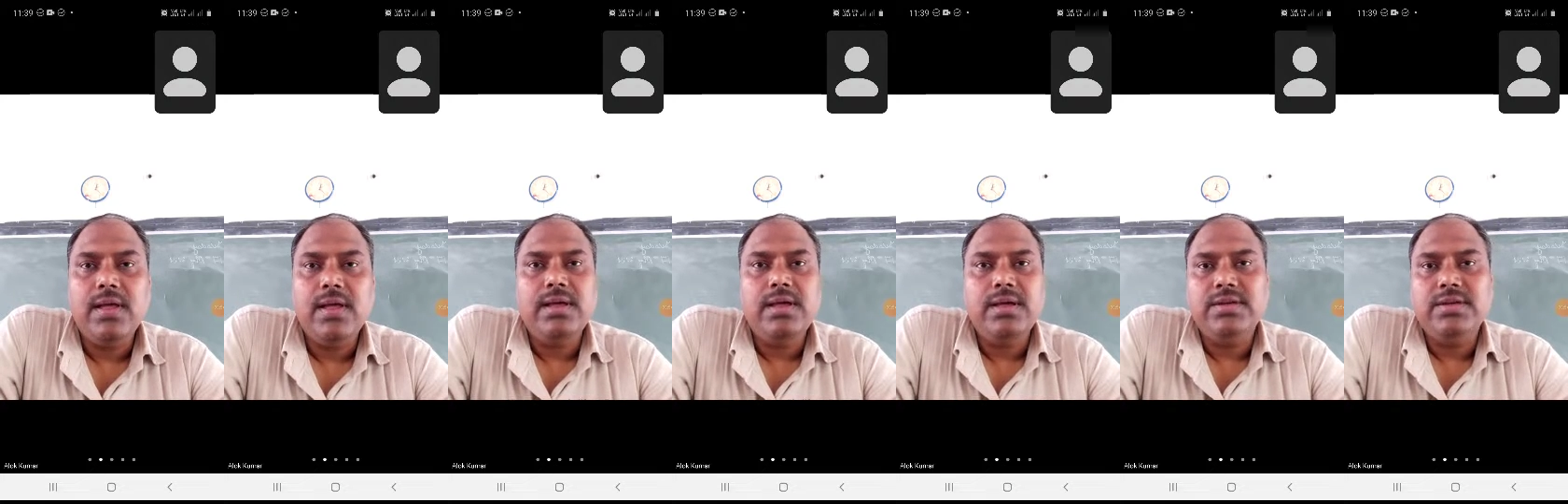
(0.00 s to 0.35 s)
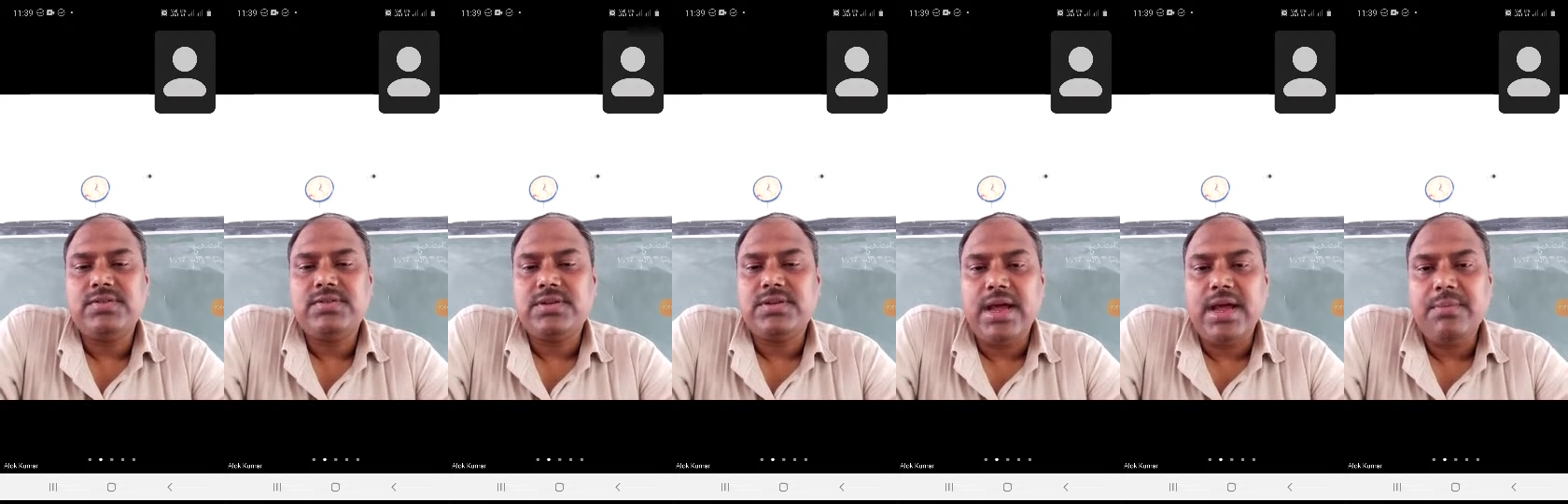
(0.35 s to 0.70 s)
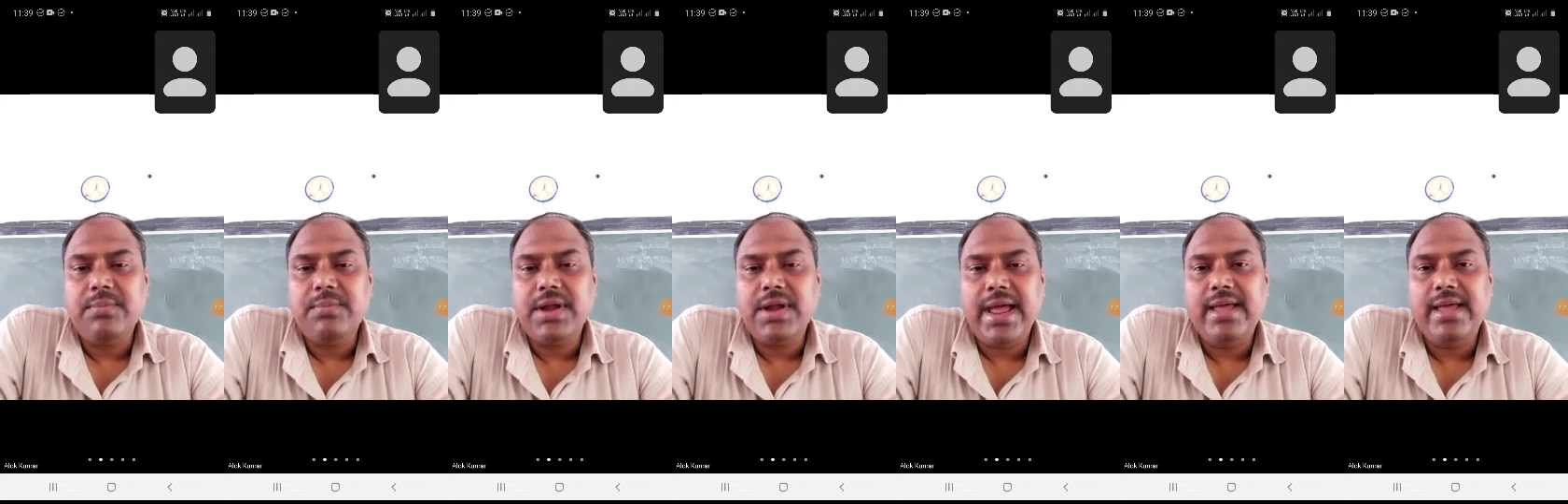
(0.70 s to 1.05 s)
is termed
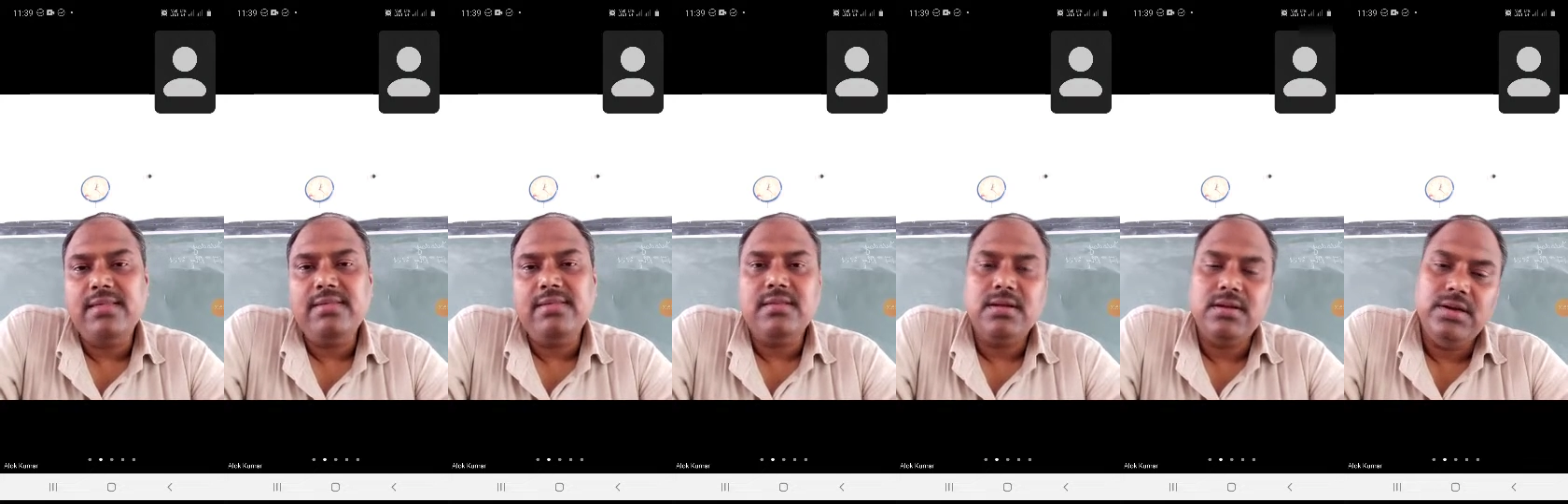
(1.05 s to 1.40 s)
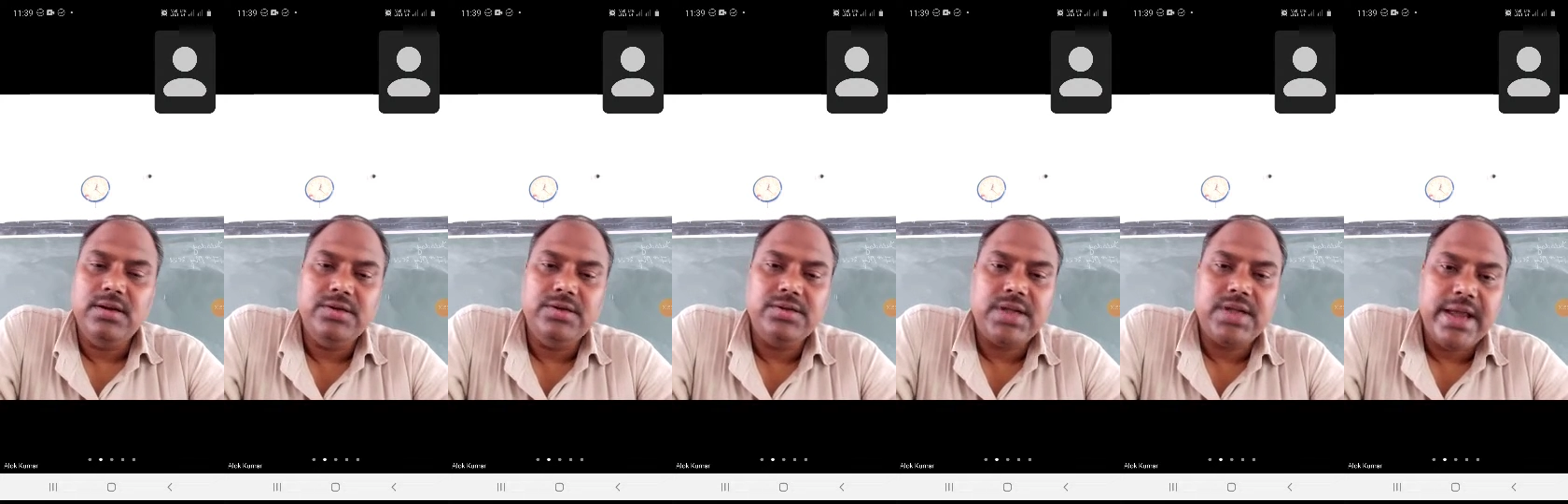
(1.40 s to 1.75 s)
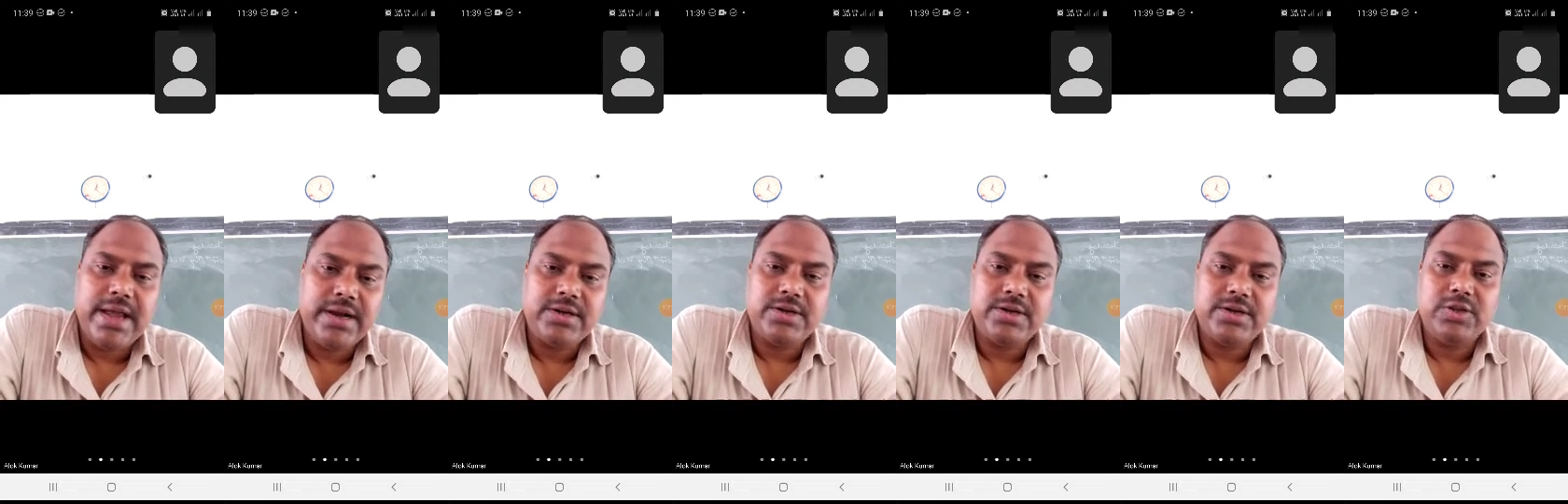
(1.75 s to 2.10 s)
as
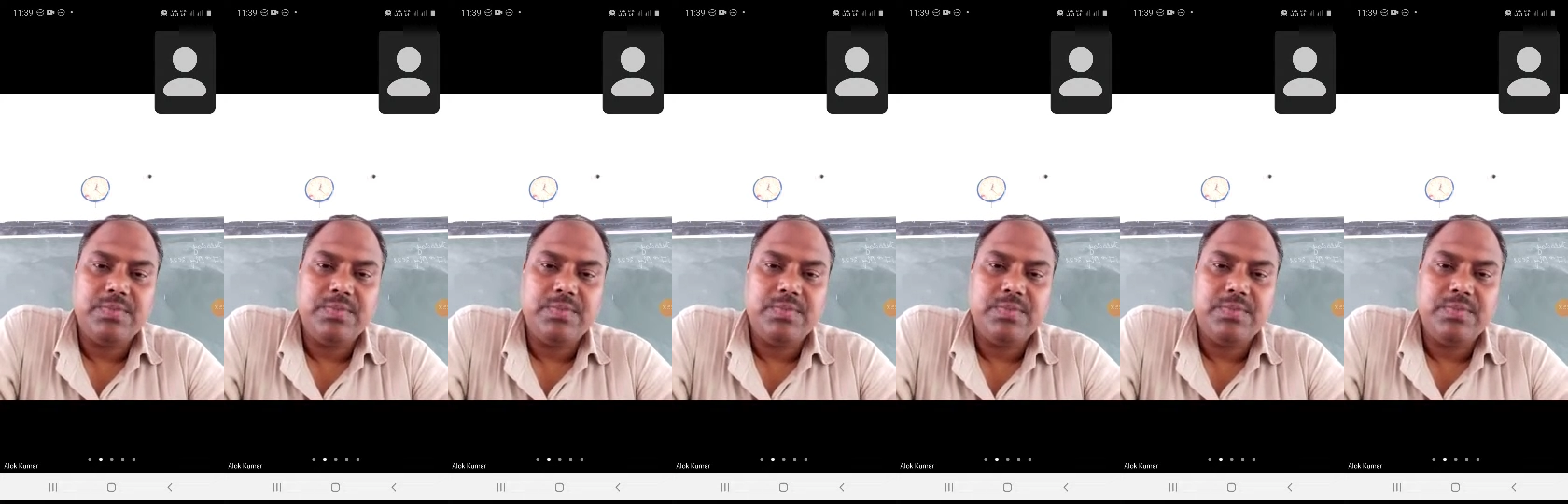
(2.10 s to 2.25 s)
indirect speech.